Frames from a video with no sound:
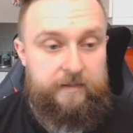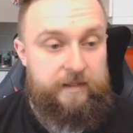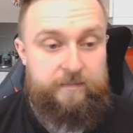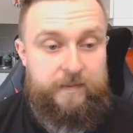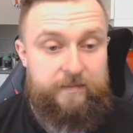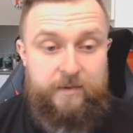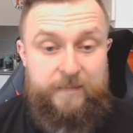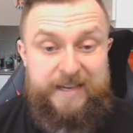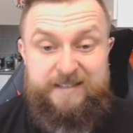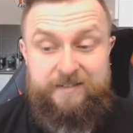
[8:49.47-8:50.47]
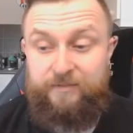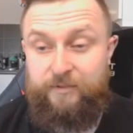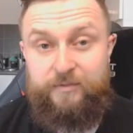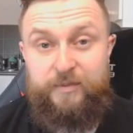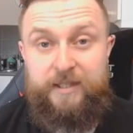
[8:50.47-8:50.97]
he's been amazing
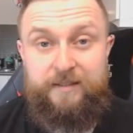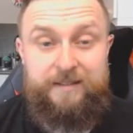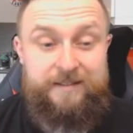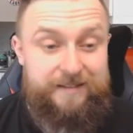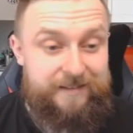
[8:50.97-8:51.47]
for us, really.